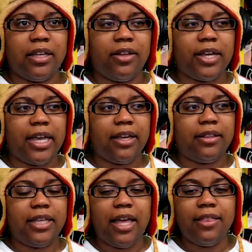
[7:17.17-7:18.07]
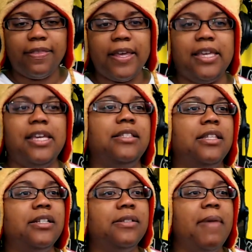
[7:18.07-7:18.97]
Aww. Okay, the other thing is,
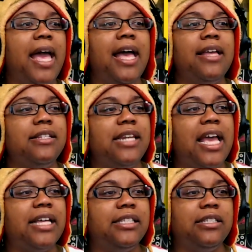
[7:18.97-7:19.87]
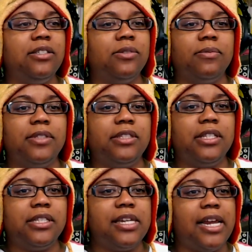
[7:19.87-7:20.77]
there's mad, nasty,
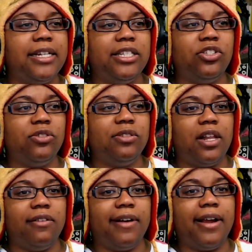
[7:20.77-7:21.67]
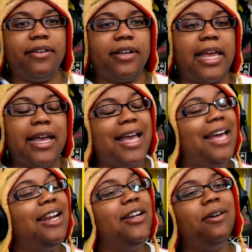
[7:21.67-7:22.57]
snotty tissues all around, okay?
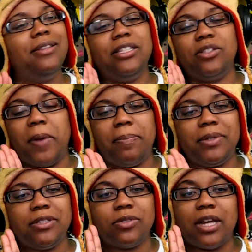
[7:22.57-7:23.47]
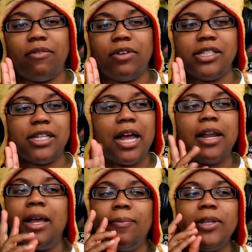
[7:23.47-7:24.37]
And I know these are puppets, so it's not really
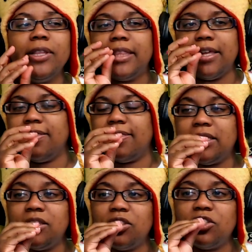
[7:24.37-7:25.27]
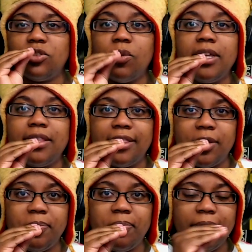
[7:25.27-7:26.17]
snot, but this is the story that
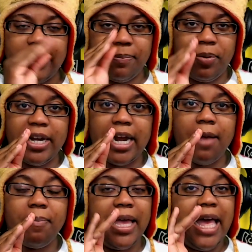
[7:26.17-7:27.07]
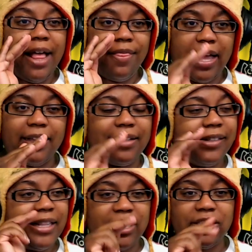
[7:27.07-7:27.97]
they're putting up, and
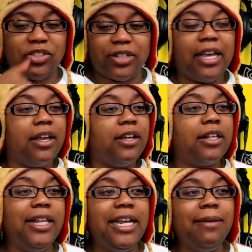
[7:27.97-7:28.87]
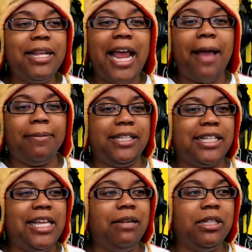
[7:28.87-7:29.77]
that this... Clean up the
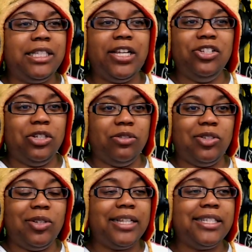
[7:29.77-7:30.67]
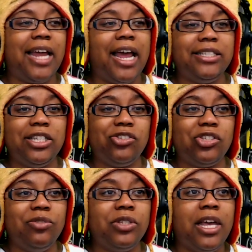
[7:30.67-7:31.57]
napkins. Clean up the tissues. You got snotty
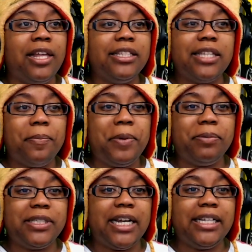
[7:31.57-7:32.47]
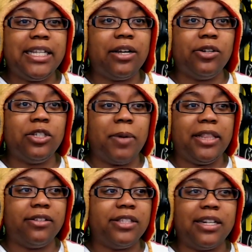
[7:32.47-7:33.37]
tissues. This is how people stay sick or
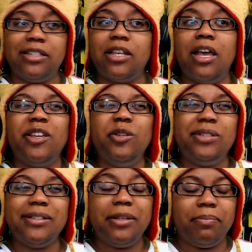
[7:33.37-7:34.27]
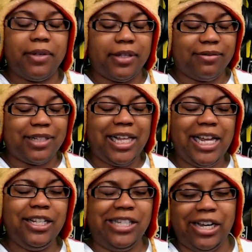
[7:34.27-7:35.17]
spread their sickness. You clean
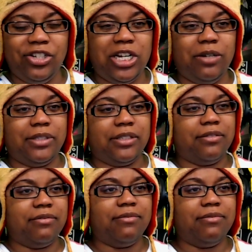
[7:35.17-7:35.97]
the tissues.